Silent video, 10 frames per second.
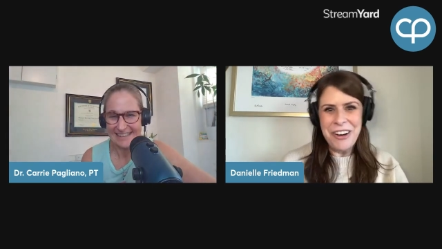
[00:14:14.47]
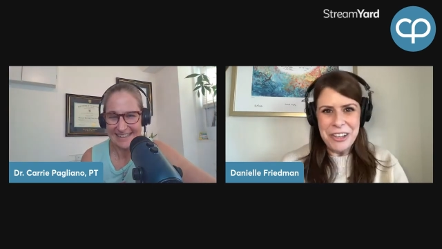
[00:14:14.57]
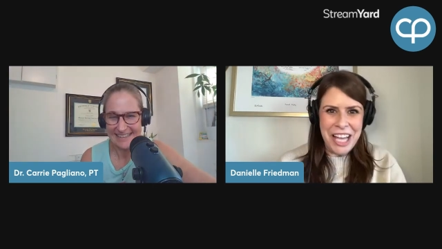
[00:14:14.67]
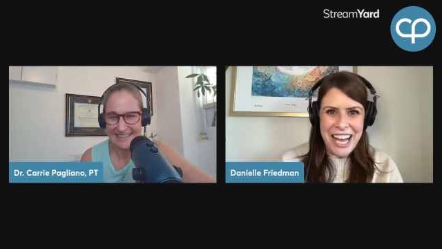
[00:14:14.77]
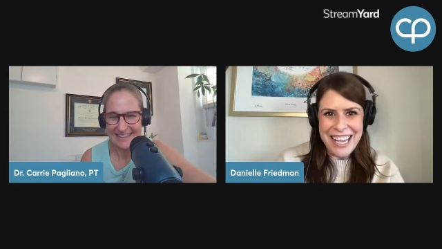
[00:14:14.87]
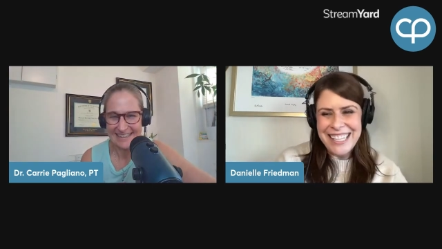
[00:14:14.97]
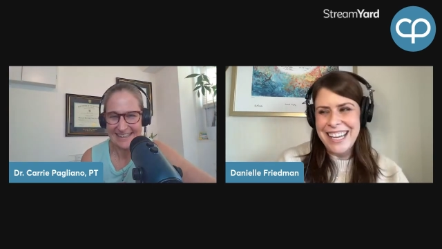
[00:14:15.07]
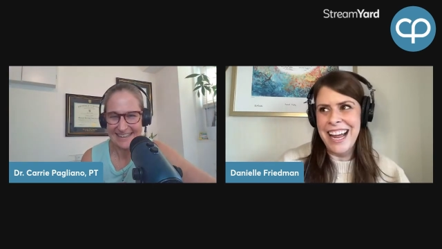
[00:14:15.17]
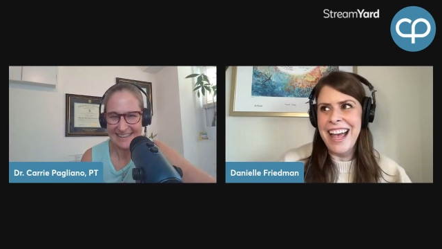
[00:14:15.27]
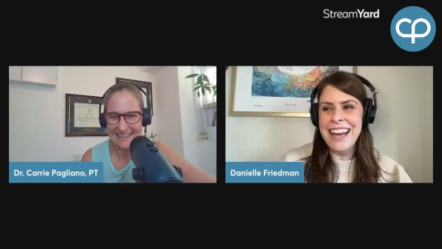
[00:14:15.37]

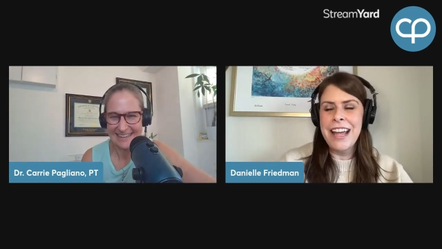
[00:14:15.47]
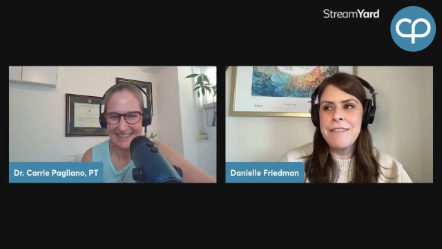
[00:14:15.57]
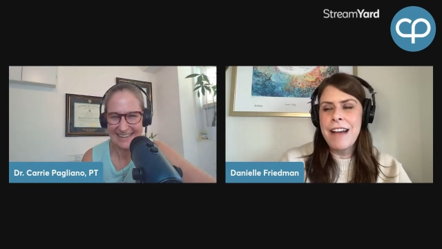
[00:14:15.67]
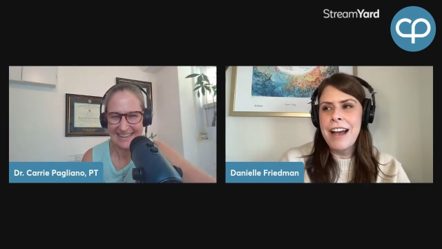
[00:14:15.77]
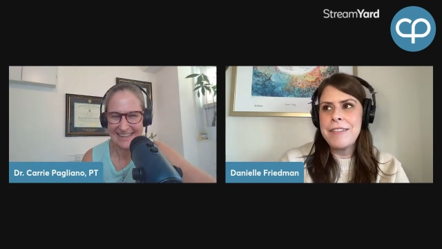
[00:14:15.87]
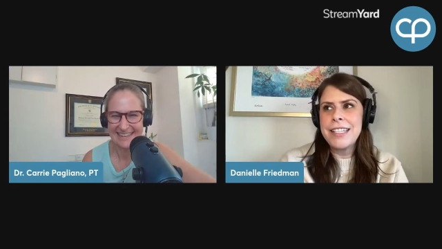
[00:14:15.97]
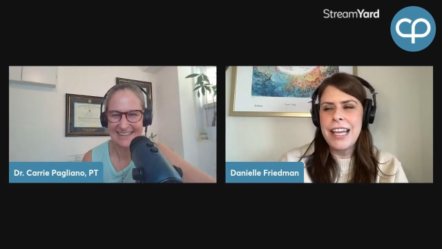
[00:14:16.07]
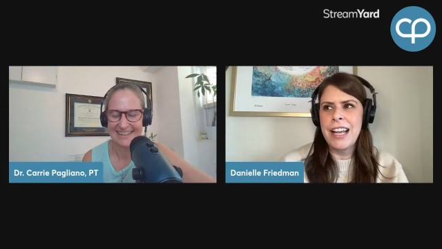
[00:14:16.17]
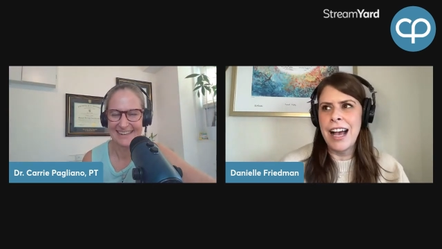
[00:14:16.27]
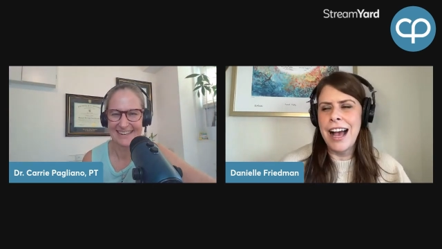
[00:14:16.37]
Speaker 1: coli, and I and I I was
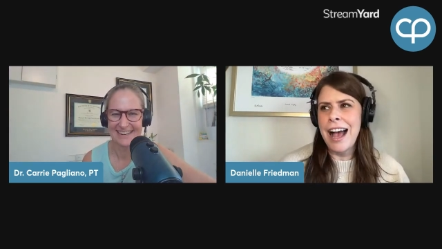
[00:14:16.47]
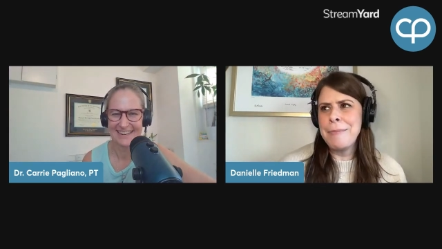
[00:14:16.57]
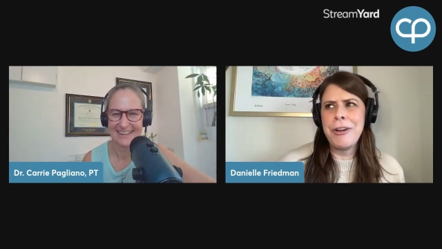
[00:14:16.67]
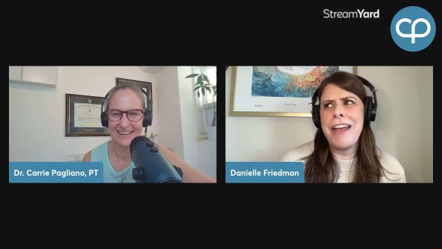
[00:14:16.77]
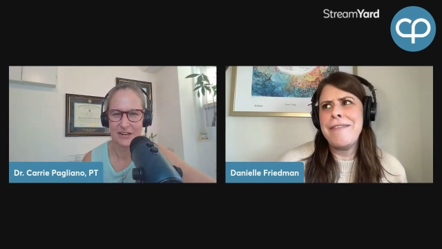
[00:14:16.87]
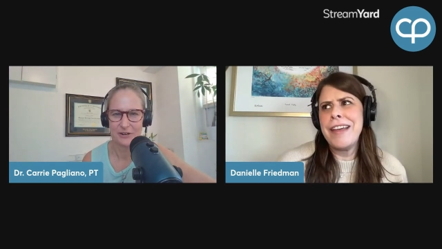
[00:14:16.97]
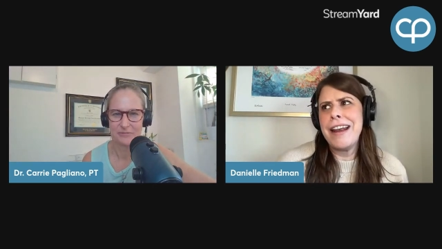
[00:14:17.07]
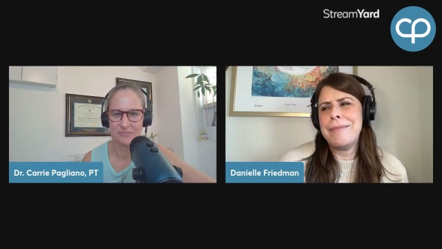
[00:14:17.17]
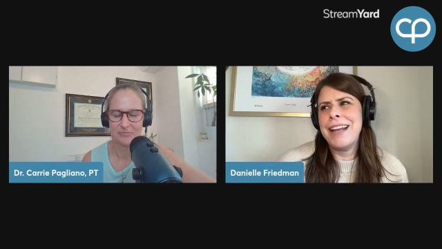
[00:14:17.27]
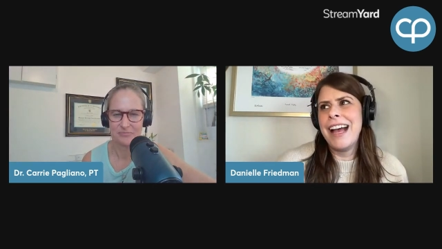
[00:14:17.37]
like, I'm craving
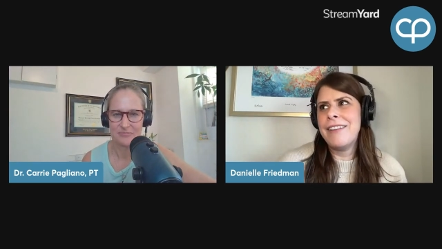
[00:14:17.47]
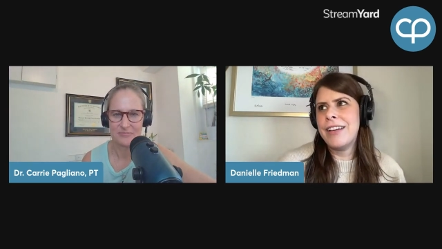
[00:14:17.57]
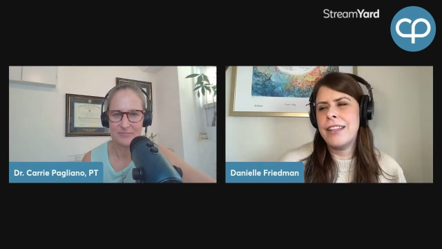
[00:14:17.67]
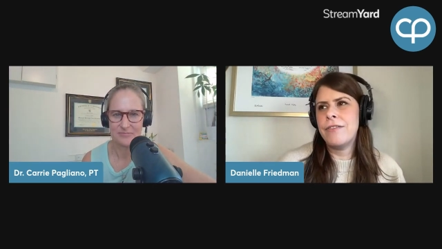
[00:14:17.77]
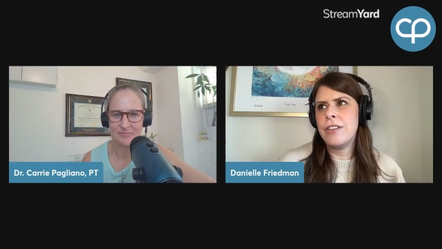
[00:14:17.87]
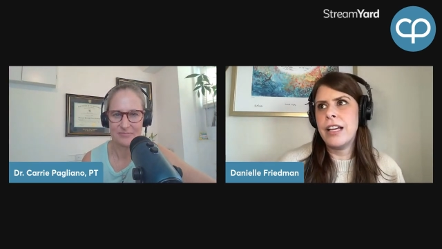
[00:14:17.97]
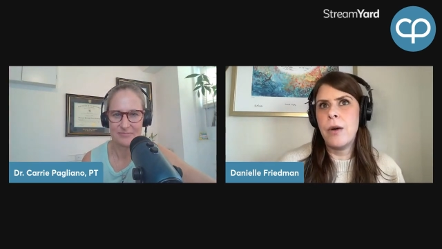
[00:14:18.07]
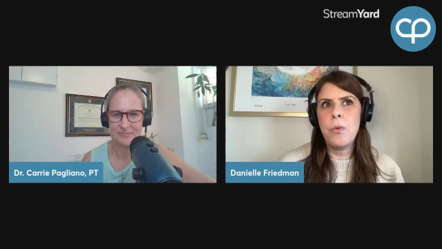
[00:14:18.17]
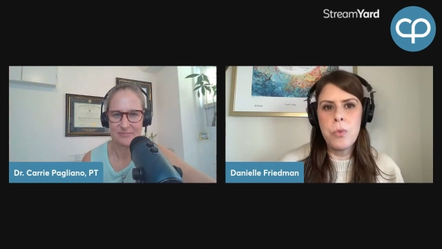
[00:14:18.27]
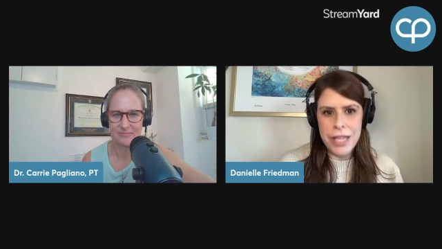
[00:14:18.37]
it. I'm going to have it. And then for like
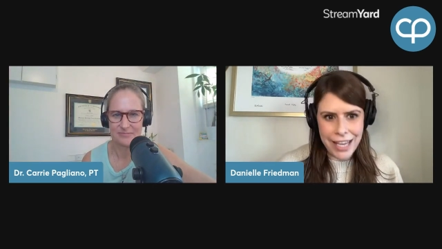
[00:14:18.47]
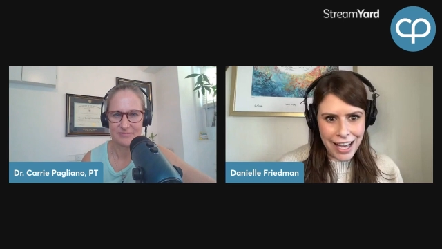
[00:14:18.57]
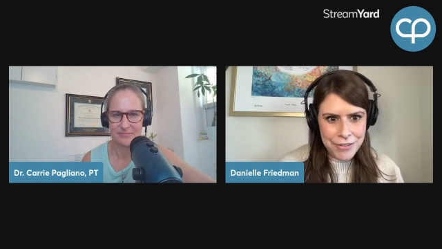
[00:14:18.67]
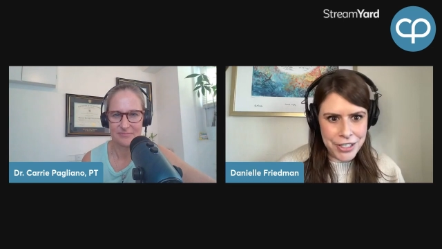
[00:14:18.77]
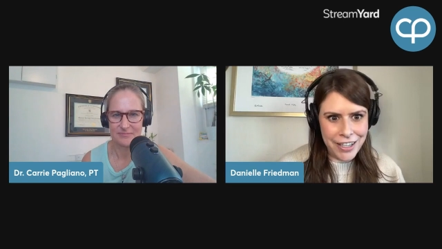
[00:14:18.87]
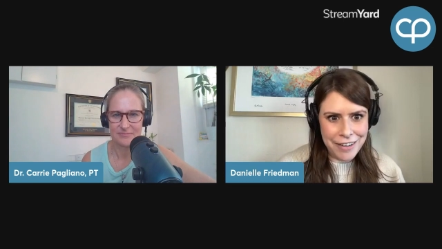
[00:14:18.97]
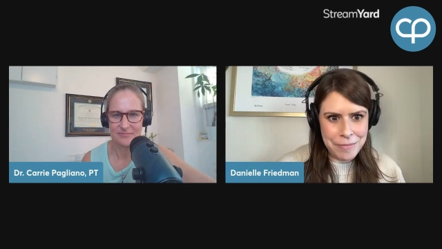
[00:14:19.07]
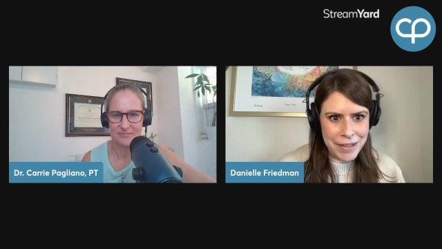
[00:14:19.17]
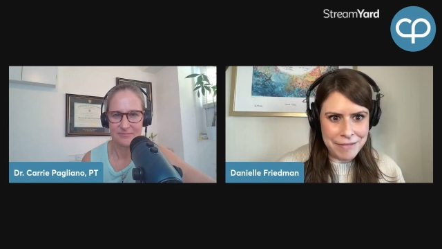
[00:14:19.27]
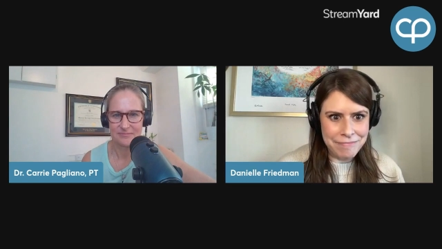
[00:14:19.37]
a week after, I
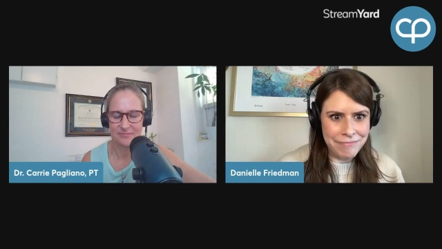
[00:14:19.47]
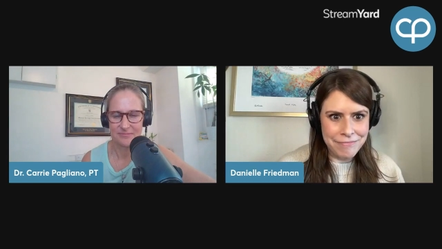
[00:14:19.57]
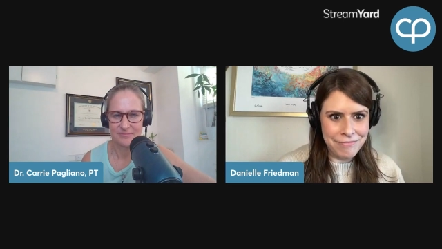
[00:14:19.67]
would be